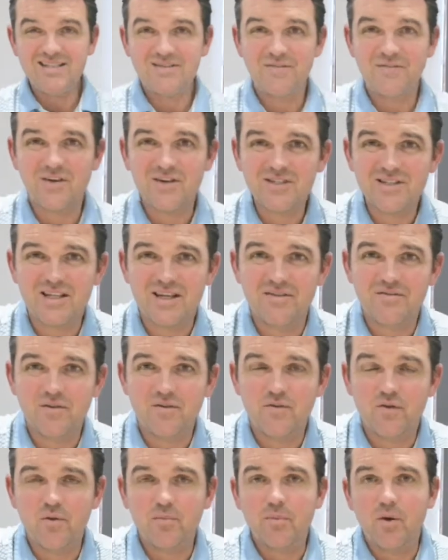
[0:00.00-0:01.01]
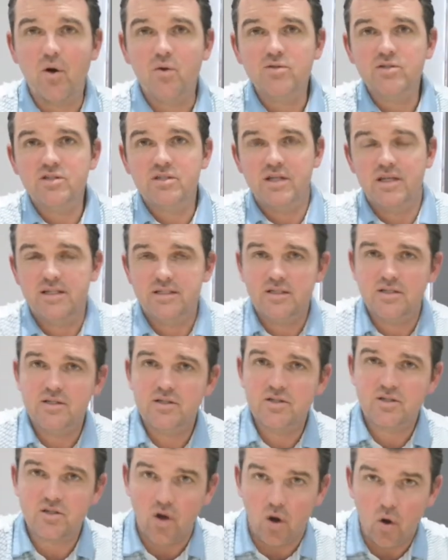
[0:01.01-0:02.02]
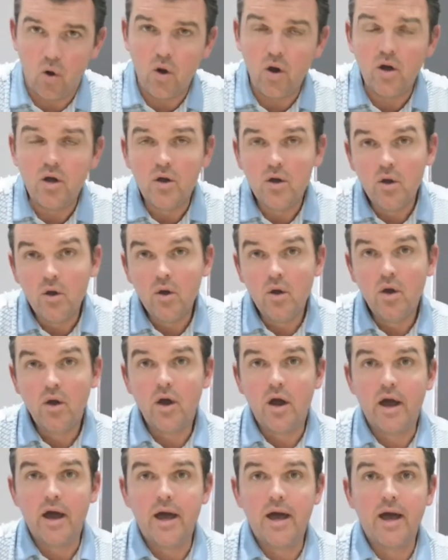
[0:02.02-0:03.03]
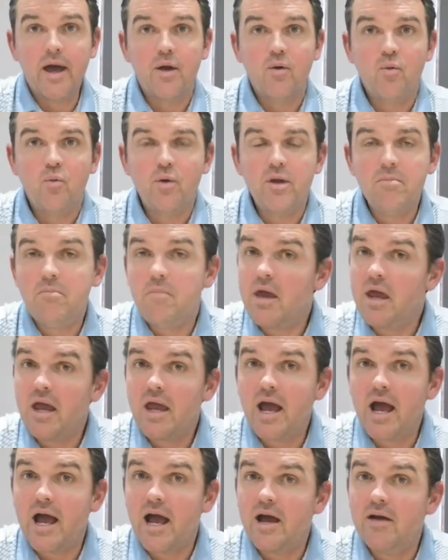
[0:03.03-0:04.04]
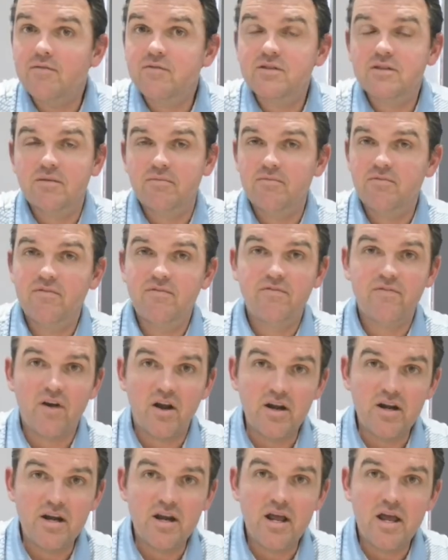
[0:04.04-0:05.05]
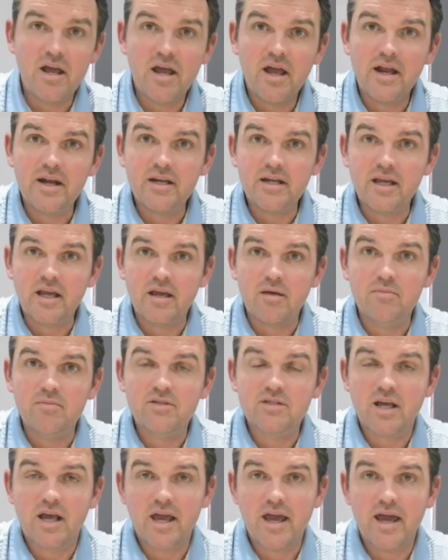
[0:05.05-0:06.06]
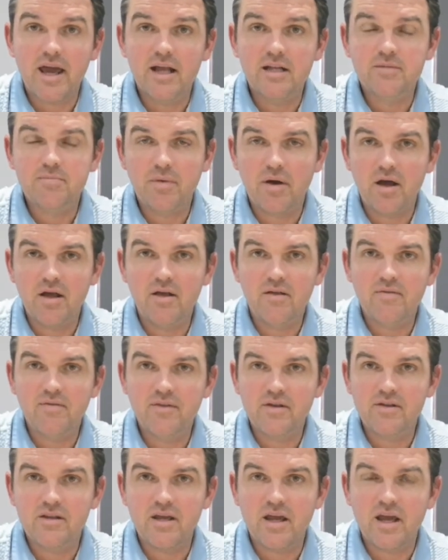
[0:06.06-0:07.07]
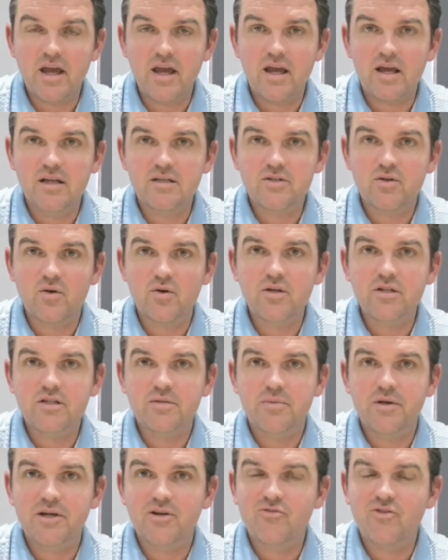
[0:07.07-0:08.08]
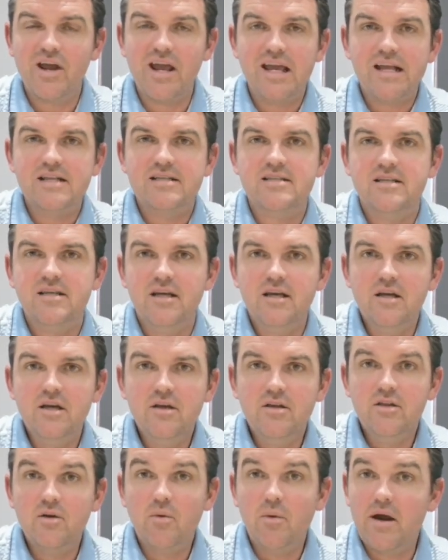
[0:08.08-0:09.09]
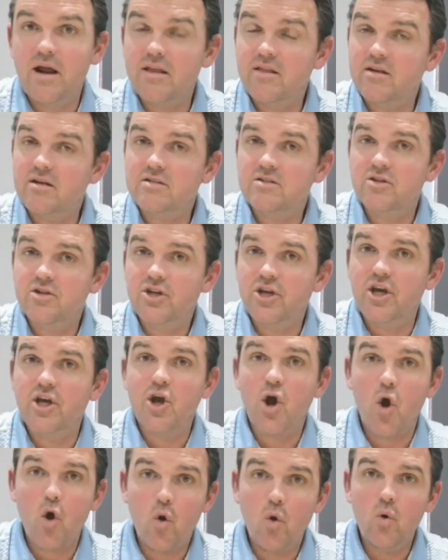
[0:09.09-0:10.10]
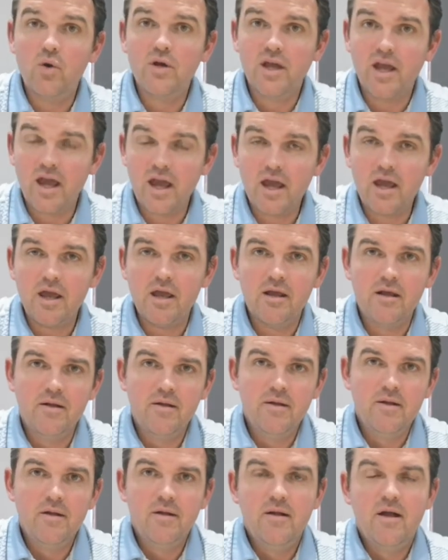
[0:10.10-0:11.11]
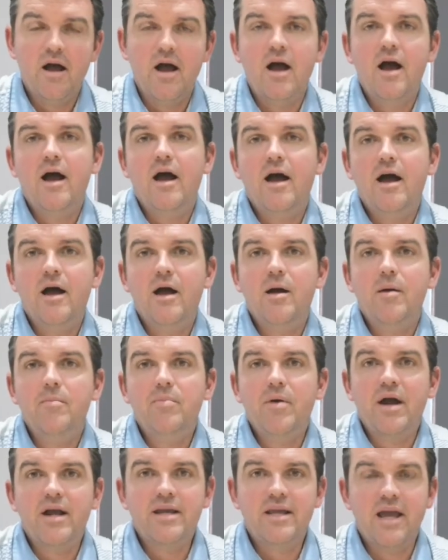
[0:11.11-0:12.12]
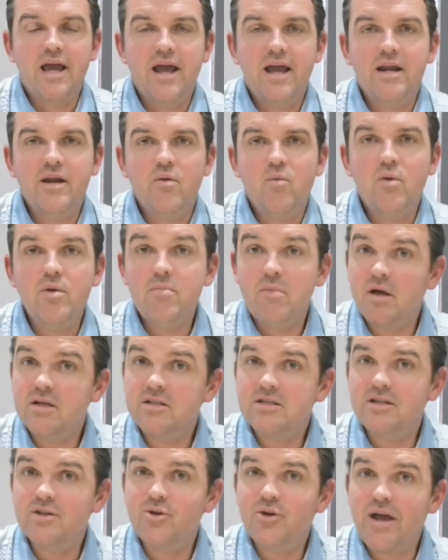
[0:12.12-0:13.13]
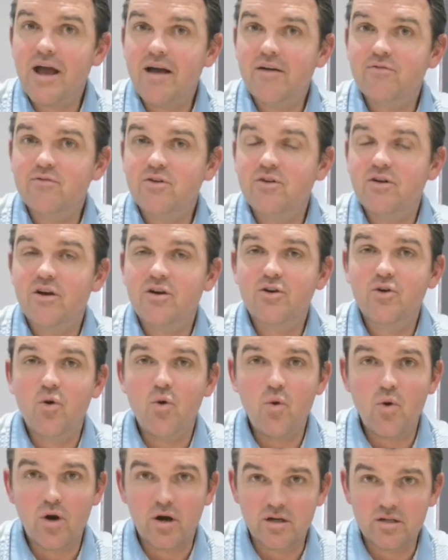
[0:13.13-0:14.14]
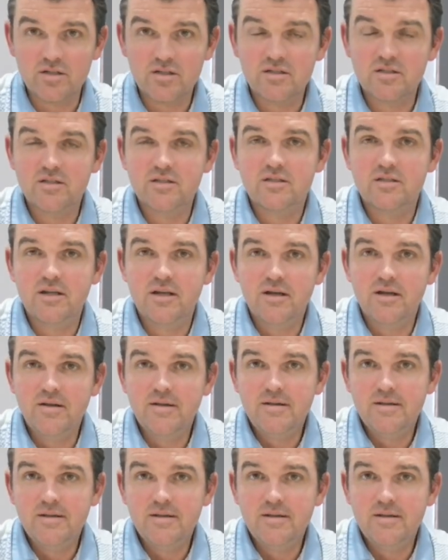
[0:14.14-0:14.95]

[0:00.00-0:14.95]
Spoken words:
It's the first day of the football season, so we may have some fun and games ahead. But the day is going to be great. The weather's looking okay. But again, we must look after our course.